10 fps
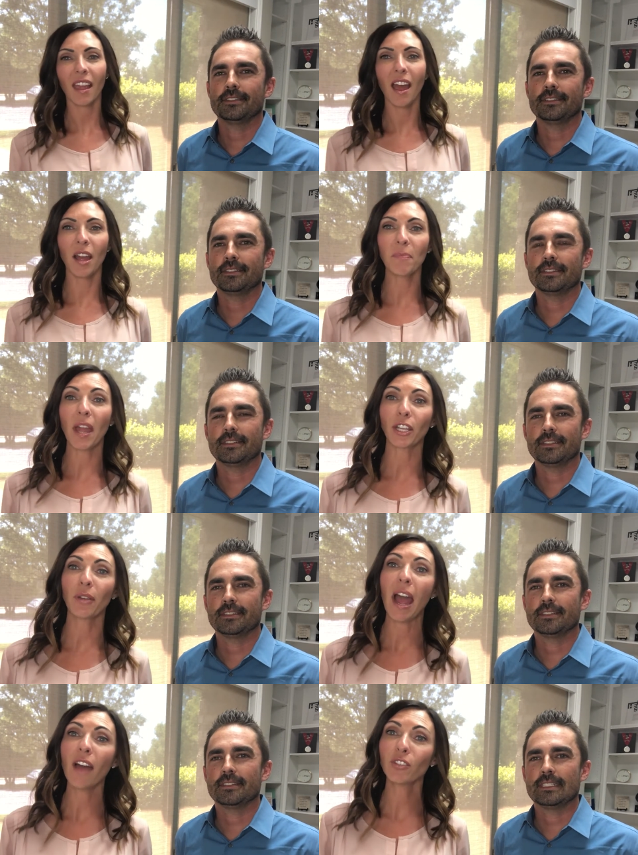Speaker 1: um, that you
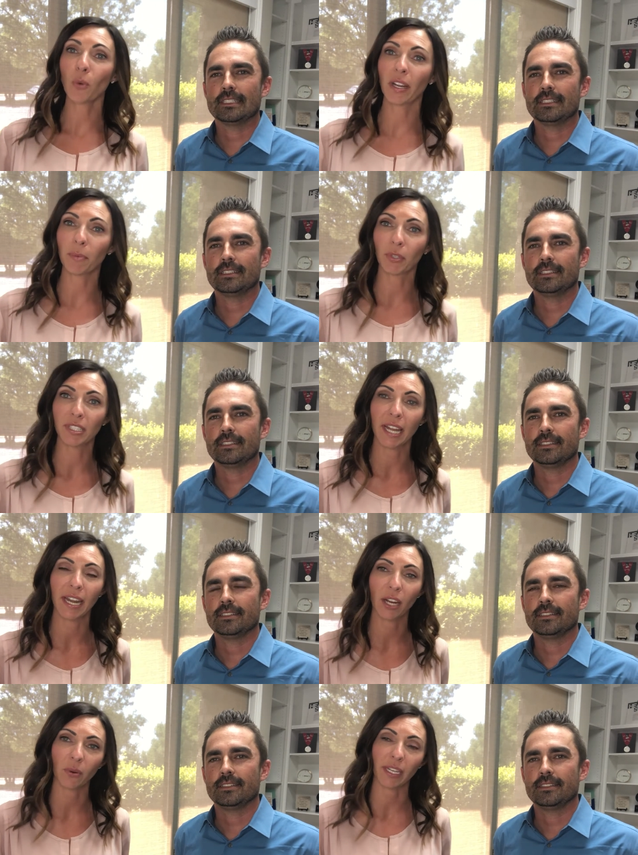have 20%
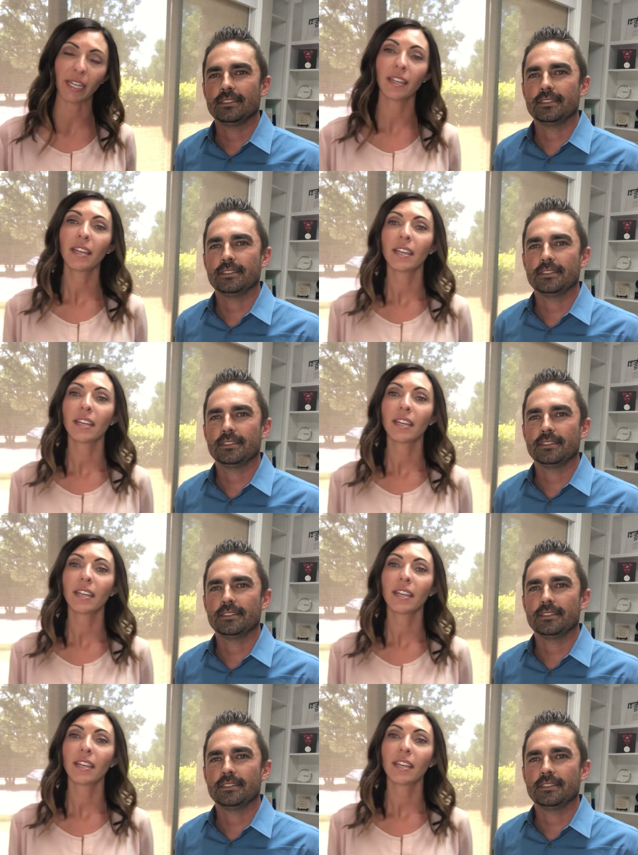equity